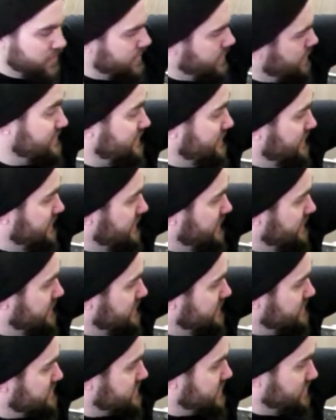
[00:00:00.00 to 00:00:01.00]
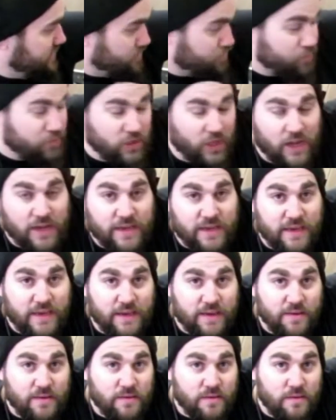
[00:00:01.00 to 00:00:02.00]
The
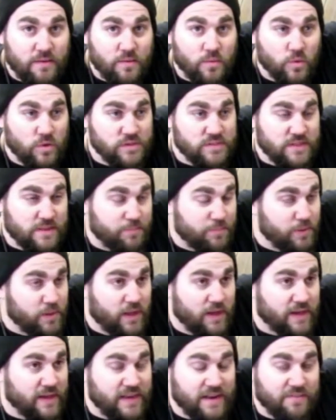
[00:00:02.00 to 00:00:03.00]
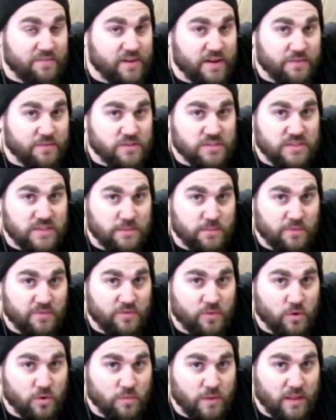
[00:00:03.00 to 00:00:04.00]
plug-in was a plug-in I've never seen
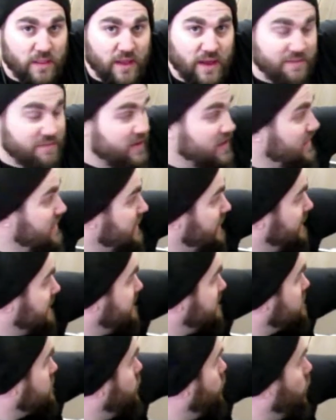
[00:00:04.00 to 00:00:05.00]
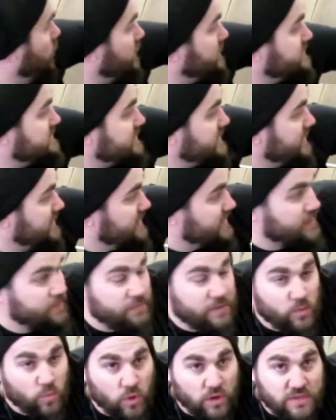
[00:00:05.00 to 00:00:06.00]
before in my life. It is a 110. It can be
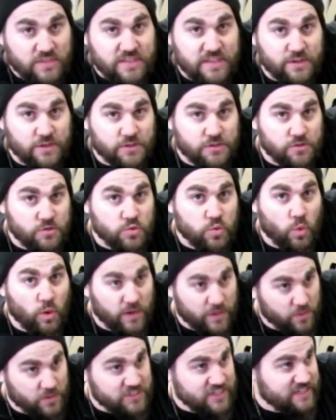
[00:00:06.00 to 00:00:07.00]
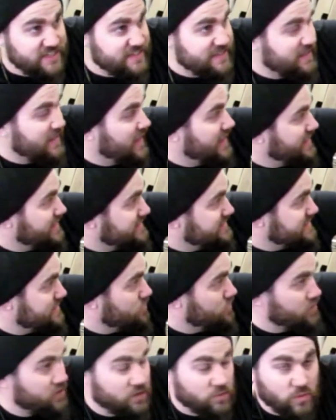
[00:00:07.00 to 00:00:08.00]
110 or 220, which I did like because I
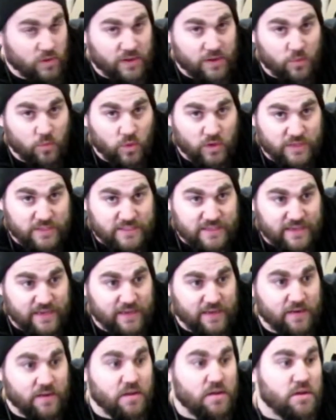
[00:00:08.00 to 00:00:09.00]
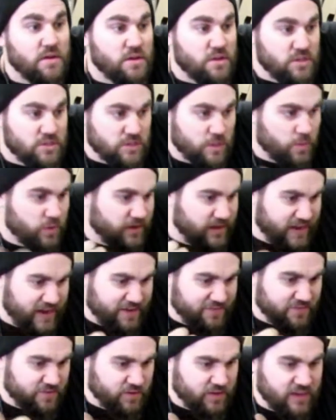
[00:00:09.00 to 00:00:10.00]
wanted to run it 110 so I wouldn't have
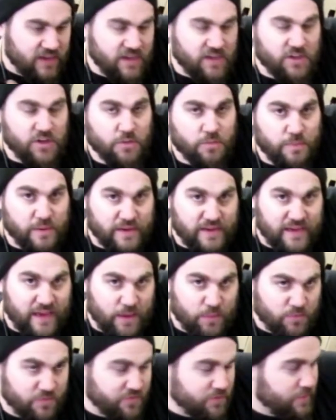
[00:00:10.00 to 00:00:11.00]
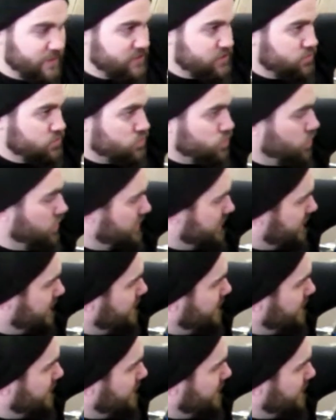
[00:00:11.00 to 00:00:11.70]
to get big cable for my 220.